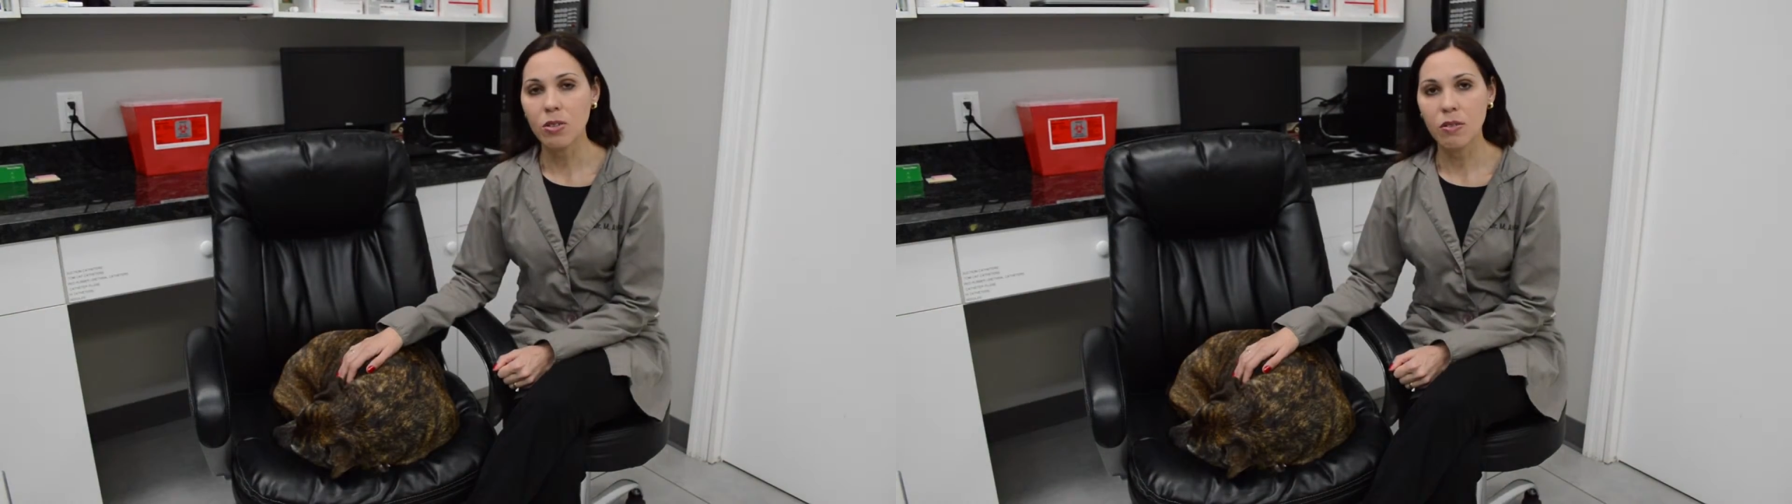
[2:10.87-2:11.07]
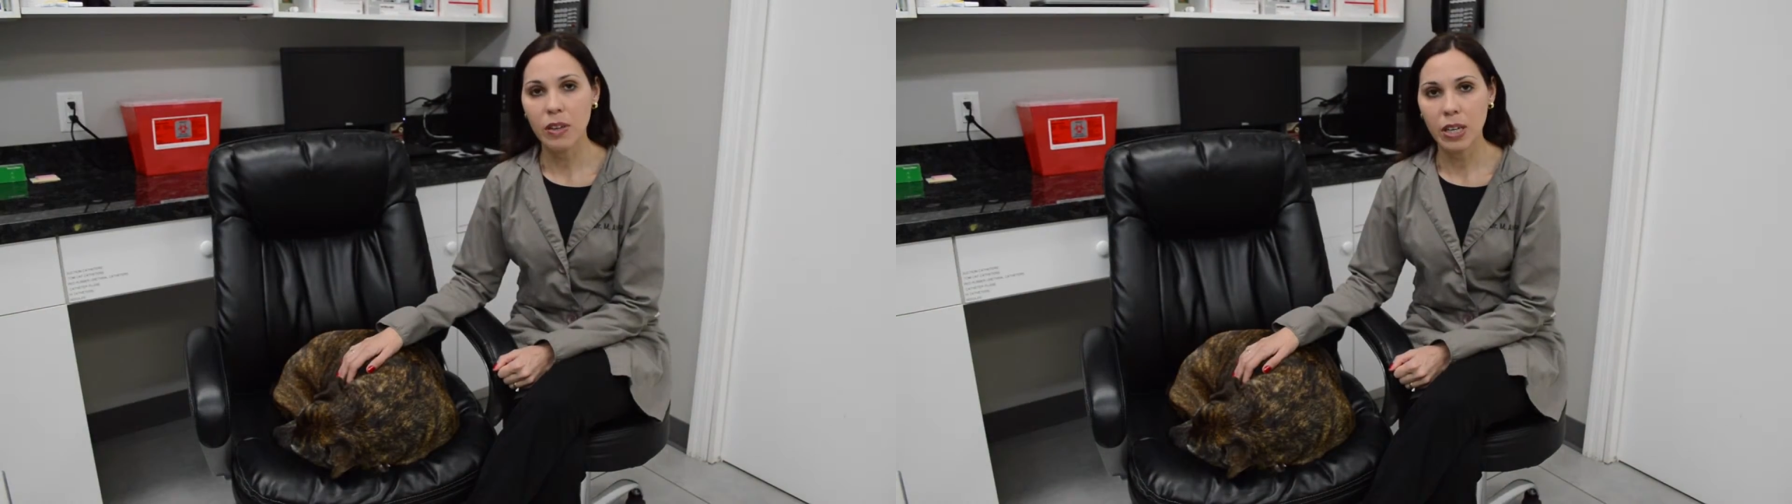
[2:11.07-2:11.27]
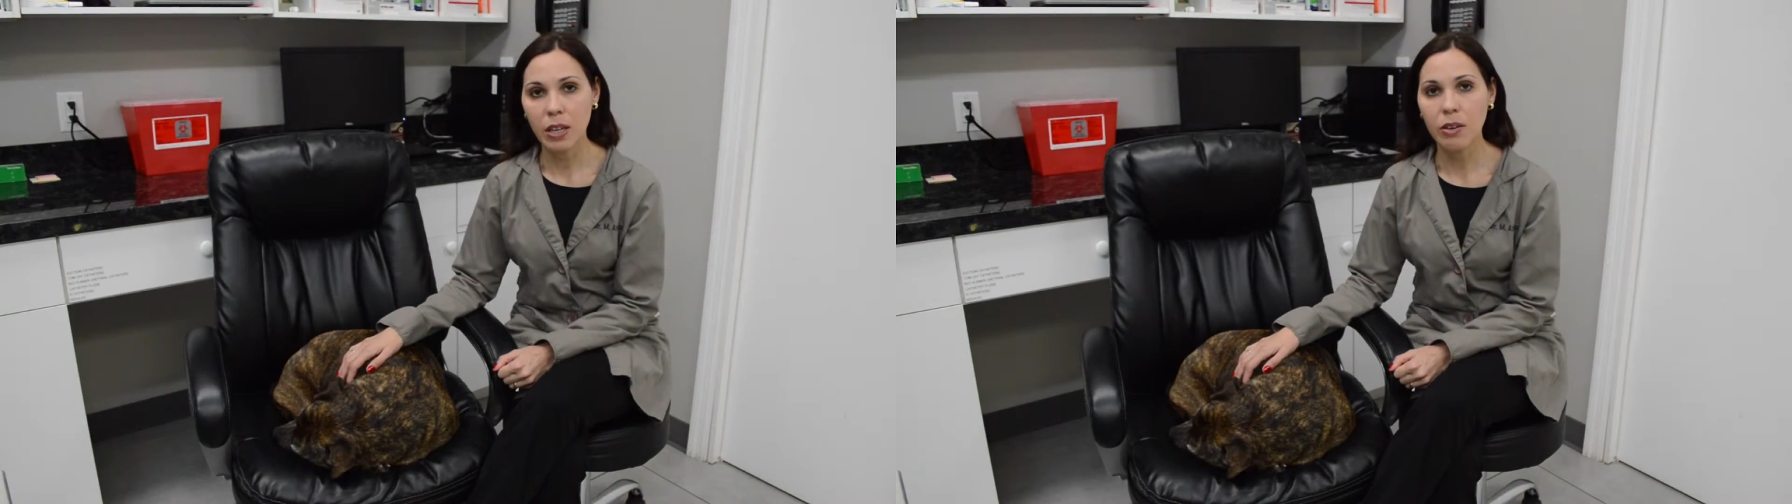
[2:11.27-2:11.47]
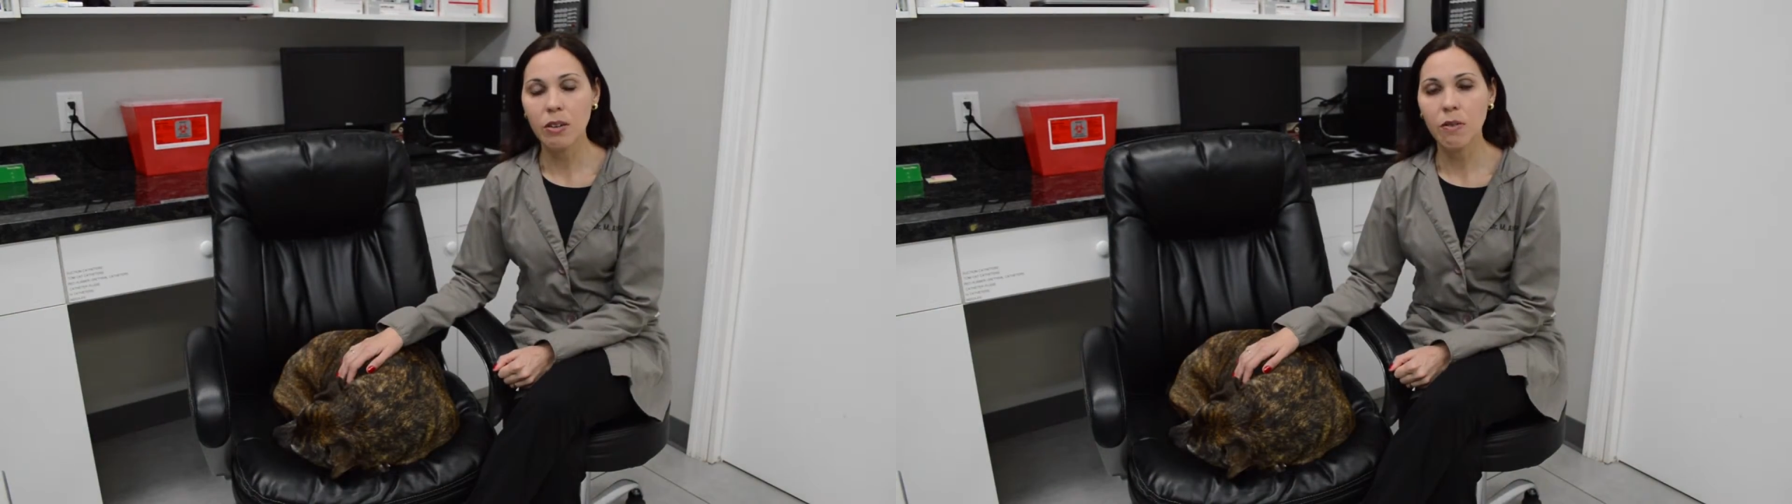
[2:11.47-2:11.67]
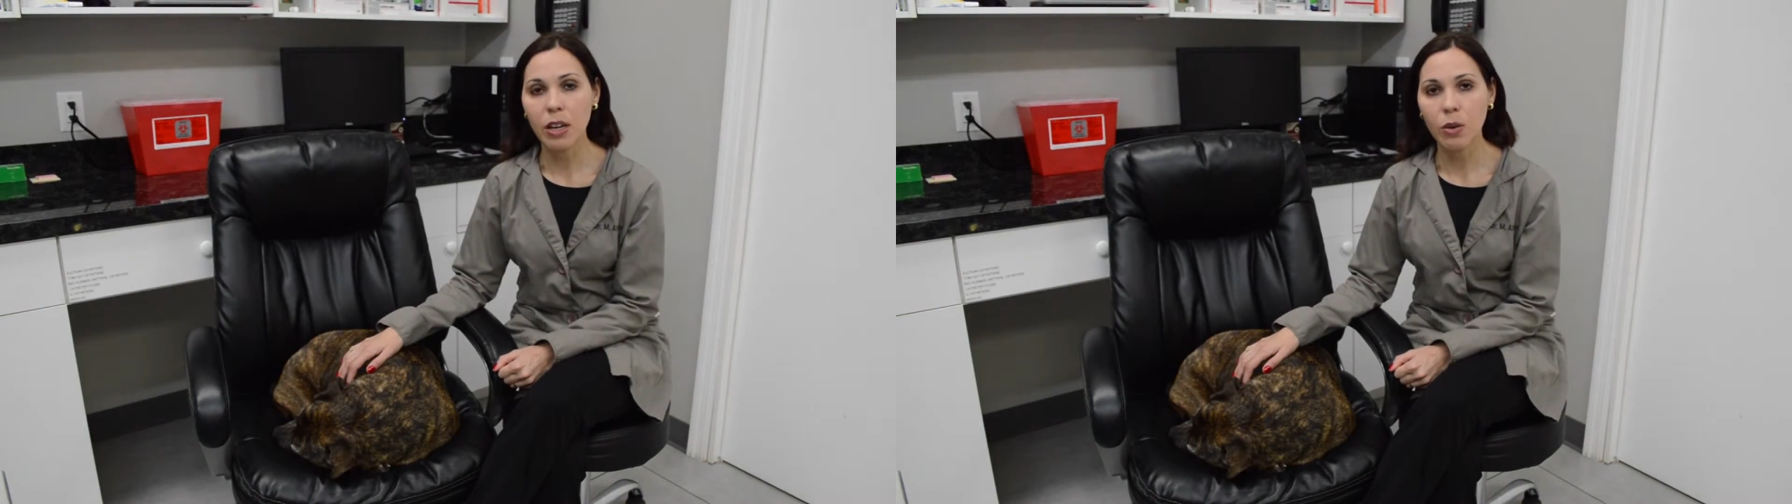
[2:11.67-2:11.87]
to the
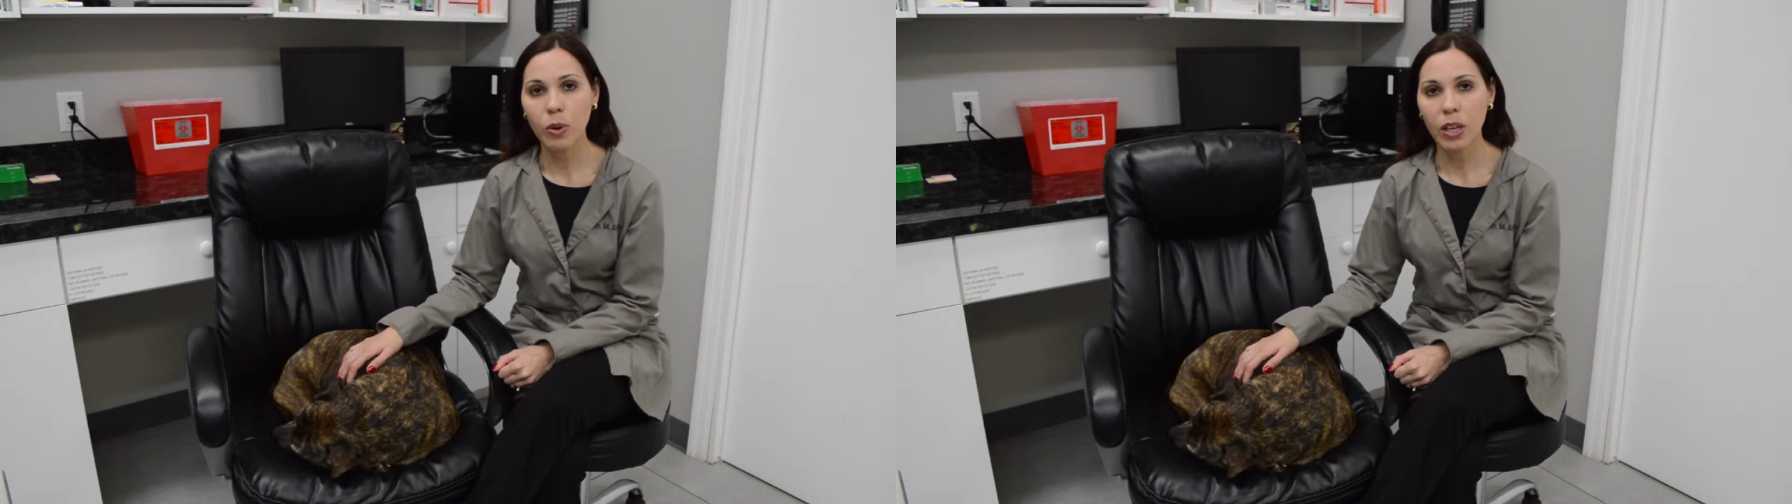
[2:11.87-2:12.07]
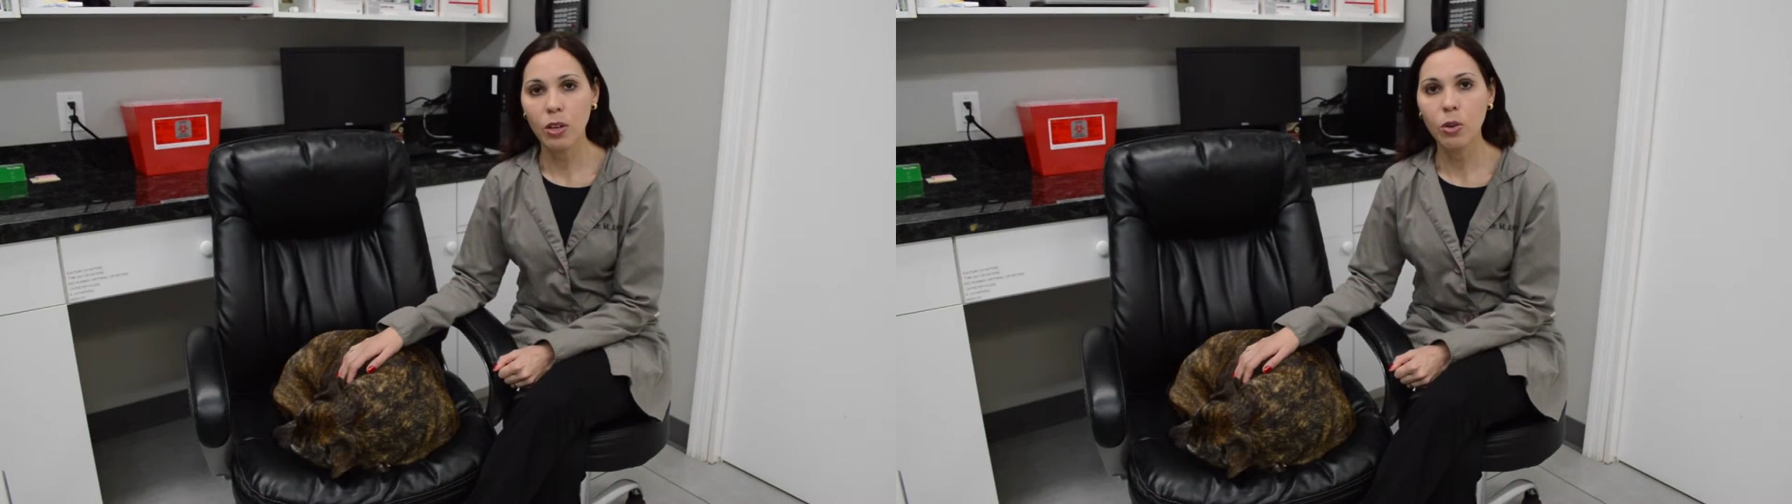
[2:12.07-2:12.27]
veterinarian right away,